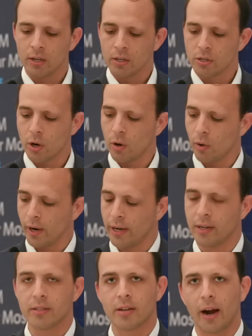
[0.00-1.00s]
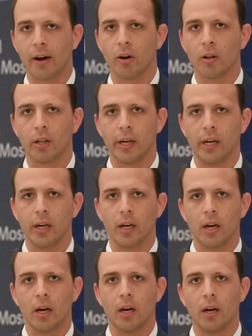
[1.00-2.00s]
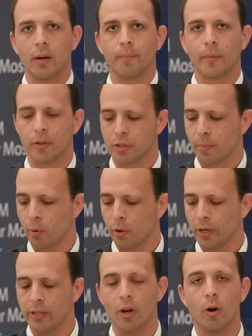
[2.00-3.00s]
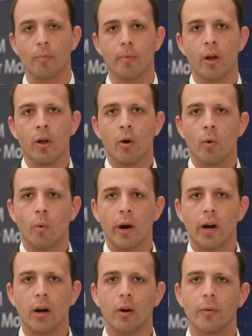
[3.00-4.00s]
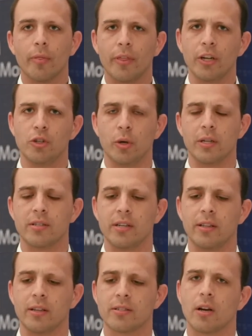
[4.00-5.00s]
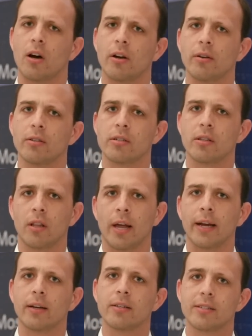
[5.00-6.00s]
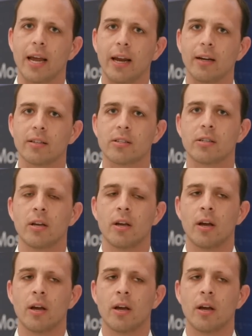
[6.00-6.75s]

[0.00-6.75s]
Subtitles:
So an entirely unsupported dome where things you could see this on, like tanks,